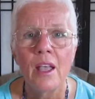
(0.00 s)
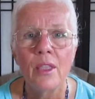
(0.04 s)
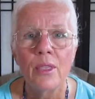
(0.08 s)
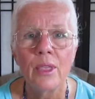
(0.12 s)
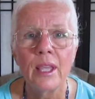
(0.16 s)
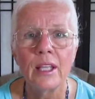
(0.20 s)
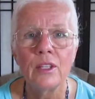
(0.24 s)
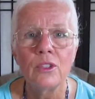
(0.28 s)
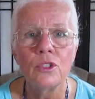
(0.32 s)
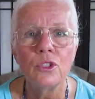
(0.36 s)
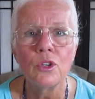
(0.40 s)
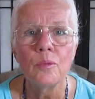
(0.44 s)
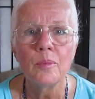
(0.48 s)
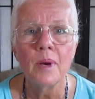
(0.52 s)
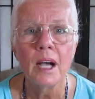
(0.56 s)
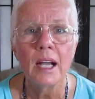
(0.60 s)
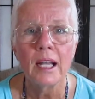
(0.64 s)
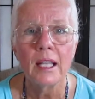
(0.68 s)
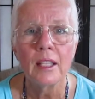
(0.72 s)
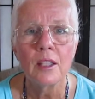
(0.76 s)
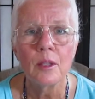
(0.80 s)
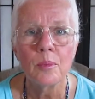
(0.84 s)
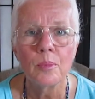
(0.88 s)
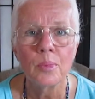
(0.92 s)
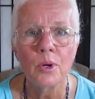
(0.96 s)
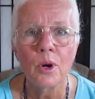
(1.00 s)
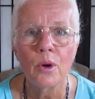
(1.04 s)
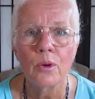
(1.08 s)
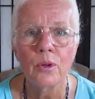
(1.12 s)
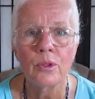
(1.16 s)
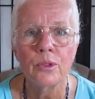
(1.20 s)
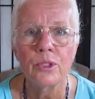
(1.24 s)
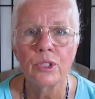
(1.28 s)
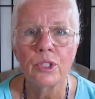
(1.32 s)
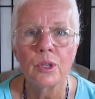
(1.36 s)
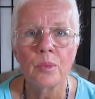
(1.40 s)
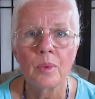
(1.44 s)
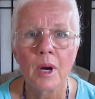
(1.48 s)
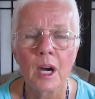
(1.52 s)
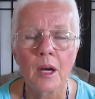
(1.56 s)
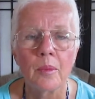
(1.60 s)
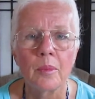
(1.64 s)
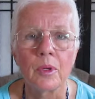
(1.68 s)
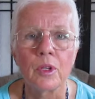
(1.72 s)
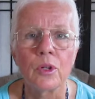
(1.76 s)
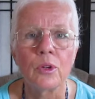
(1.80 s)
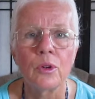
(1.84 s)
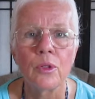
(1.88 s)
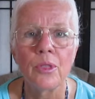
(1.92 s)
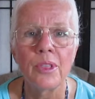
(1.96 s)
things you buy in the produce
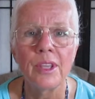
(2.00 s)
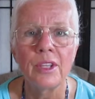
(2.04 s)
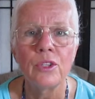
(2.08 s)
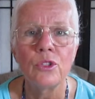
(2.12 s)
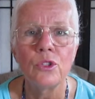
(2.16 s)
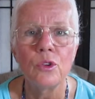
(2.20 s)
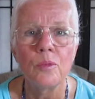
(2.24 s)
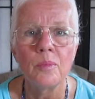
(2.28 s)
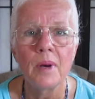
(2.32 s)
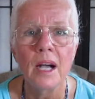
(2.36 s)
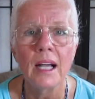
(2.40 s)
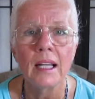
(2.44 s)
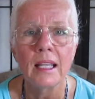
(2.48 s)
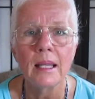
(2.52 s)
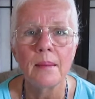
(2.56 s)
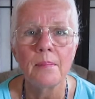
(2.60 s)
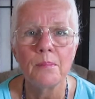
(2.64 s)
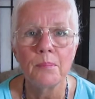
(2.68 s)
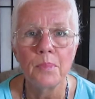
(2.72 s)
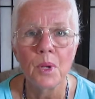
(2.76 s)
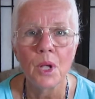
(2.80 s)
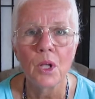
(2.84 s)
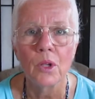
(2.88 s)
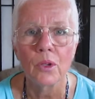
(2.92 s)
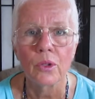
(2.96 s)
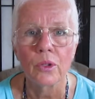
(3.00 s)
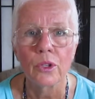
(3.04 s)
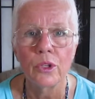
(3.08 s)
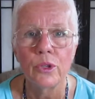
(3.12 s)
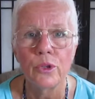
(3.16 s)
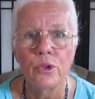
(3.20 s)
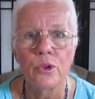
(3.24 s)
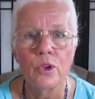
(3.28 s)
department or things you buy in bulk.